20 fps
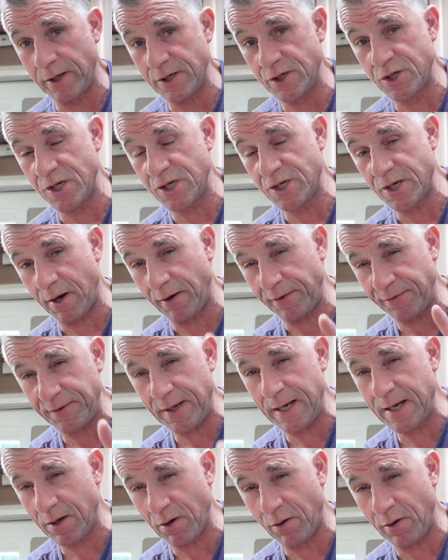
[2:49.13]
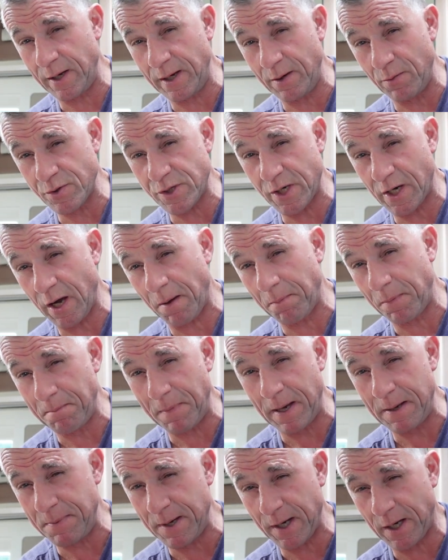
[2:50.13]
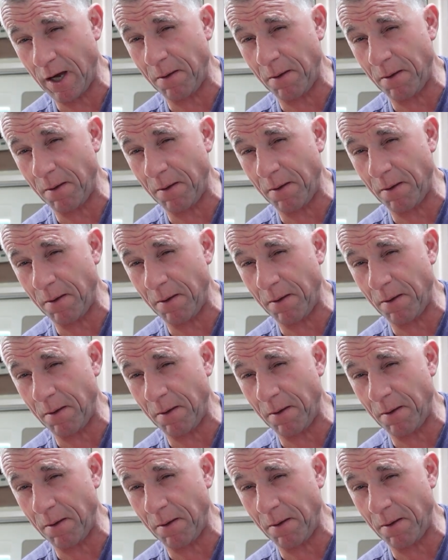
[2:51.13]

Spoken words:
and she said I think it was maybe a